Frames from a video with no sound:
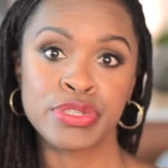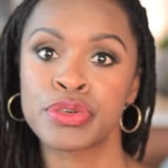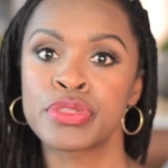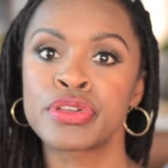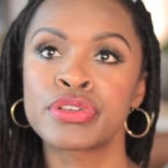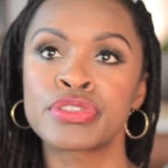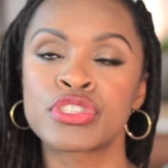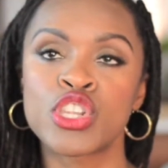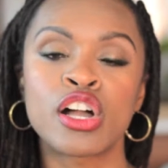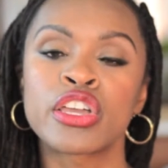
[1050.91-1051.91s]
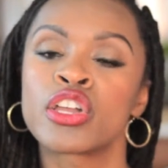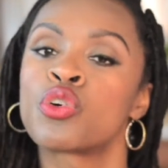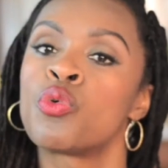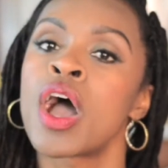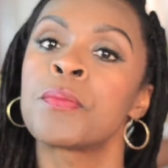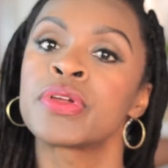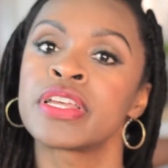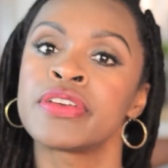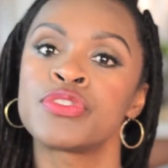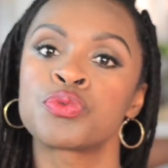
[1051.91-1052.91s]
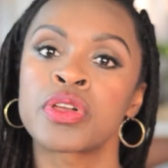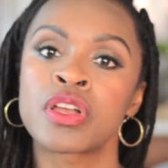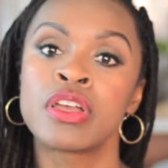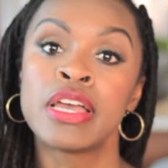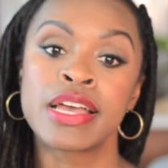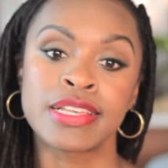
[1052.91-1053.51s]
So there's childcare cooperatives where